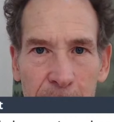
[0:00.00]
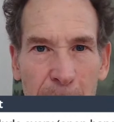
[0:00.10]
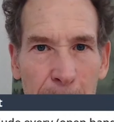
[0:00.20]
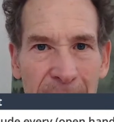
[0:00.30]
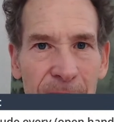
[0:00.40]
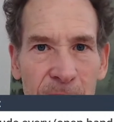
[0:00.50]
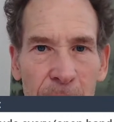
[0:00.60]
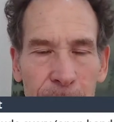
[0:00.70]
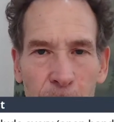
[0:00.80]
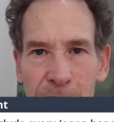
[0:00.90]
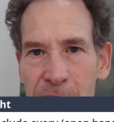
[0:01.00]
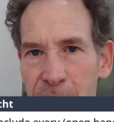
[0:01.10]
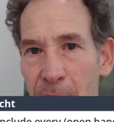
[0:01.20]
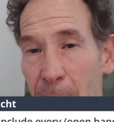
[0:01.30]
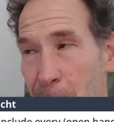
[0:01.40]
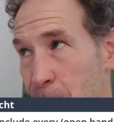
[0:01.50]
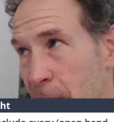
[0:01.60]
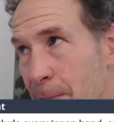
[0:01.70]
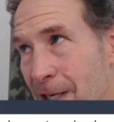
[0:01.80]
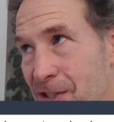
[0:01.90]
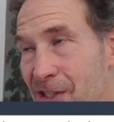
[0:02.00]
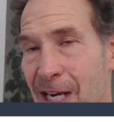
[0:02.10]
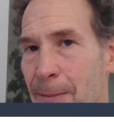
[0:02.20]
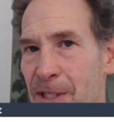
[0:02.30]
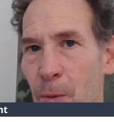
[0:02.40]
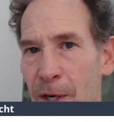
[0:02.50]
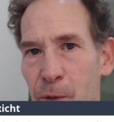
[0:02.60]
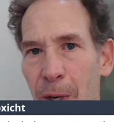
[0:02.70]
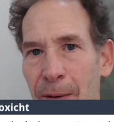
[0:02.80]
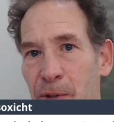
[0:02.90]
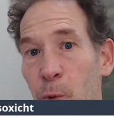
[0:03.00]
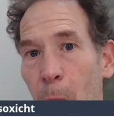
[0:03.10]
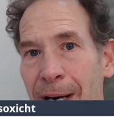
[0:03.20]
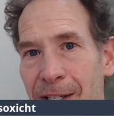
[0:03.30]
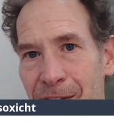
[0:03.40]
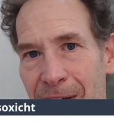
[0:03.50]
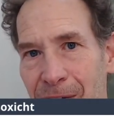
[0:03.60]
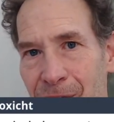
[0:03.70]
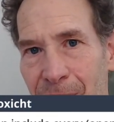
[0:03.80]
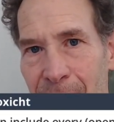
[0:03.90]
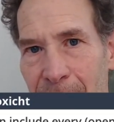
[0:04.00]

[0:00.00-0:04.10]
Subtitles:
my peak finger force is pretty much the same as it was when I was 26.